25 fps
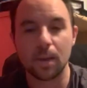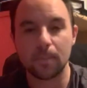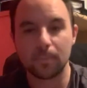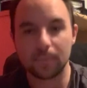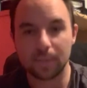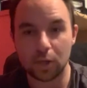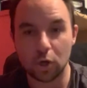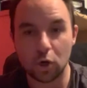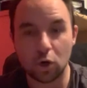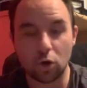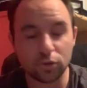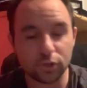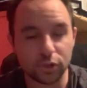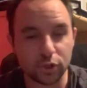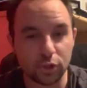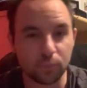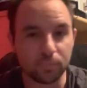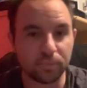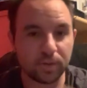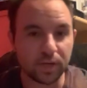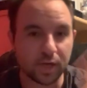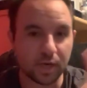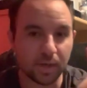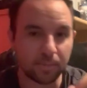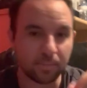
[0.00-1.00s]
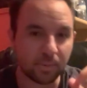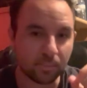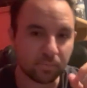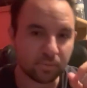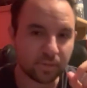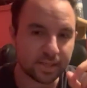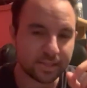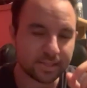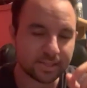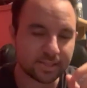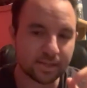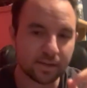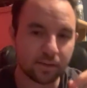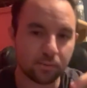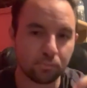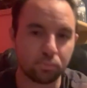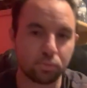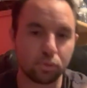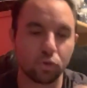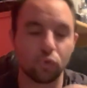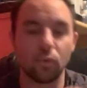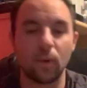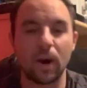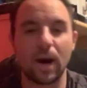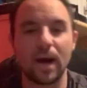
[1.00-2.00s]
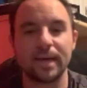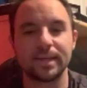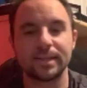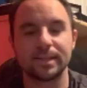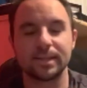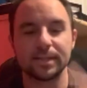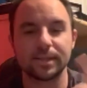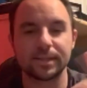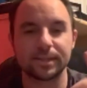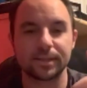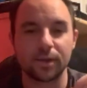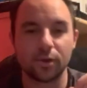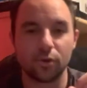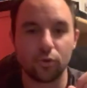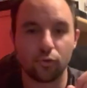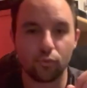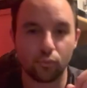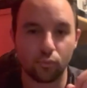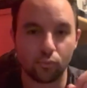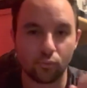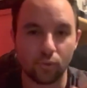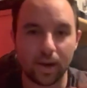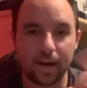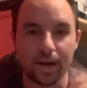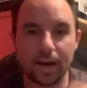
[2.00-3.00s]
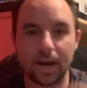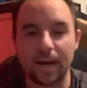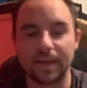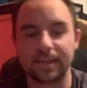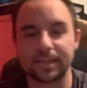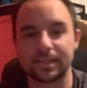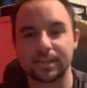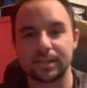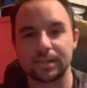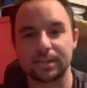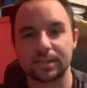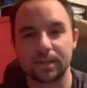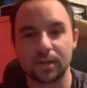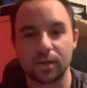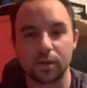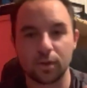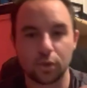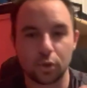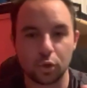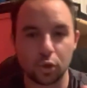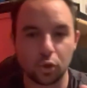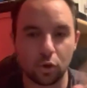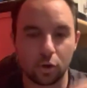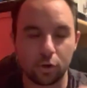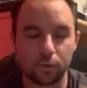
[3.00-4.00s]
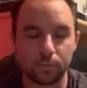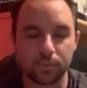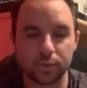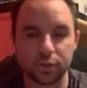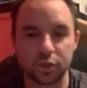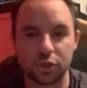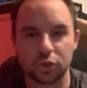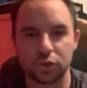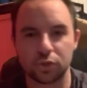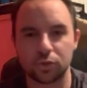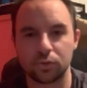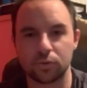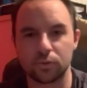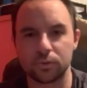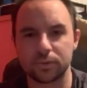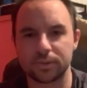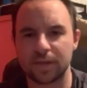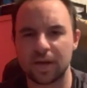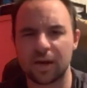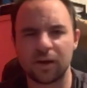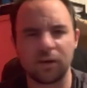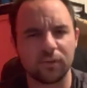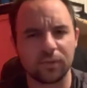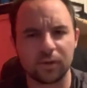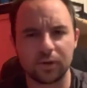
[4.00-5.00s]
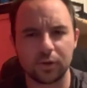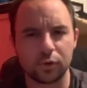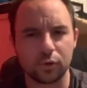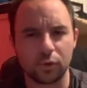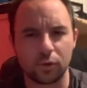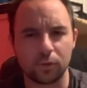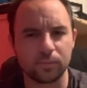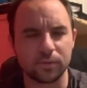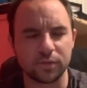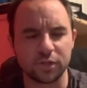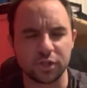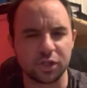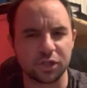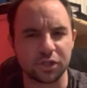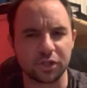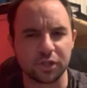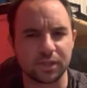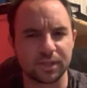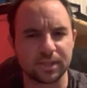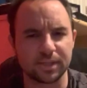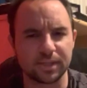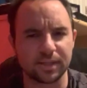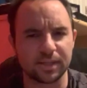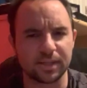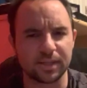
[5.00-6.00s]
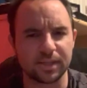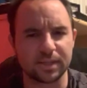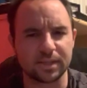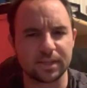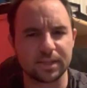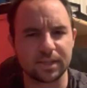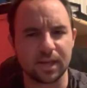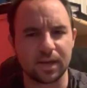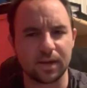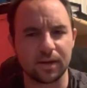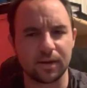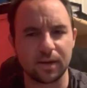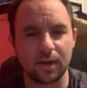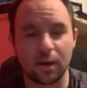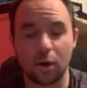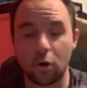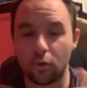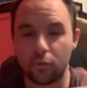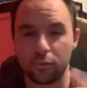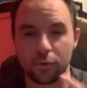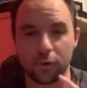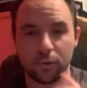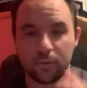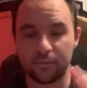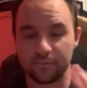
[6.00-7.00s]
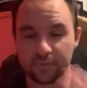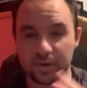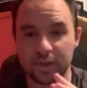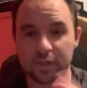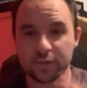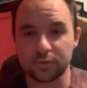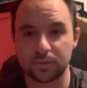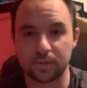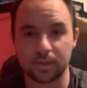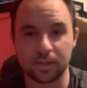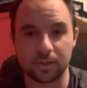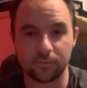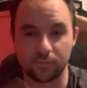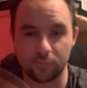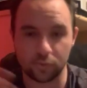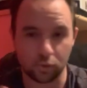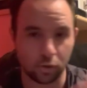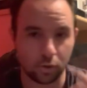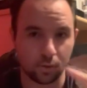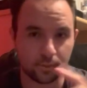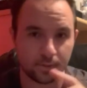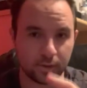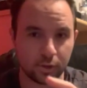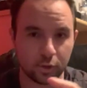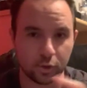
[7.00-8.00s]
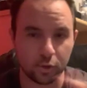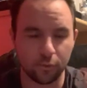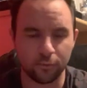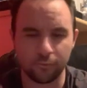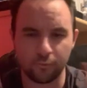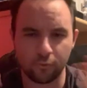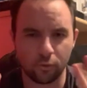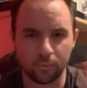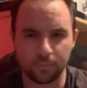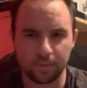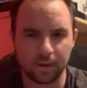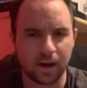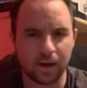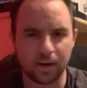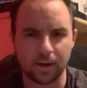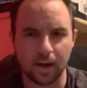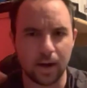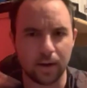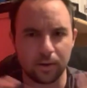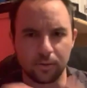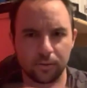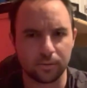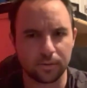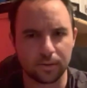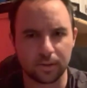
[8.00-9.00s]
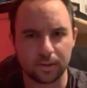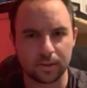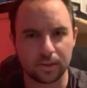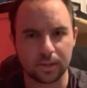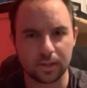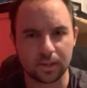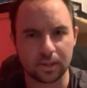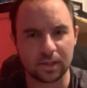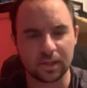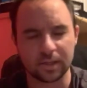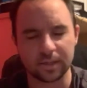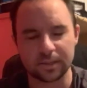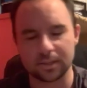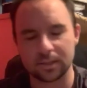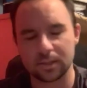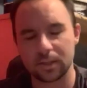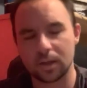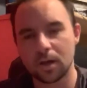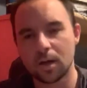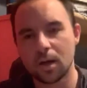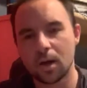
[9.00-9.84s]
But then also pick up a playset of Blue Eyes, Red Eyes, Dark Magician Girls. I don't think Dark Magician is in this set. Although if it is with a different art, then go for it. But I don't, I don't think that it is.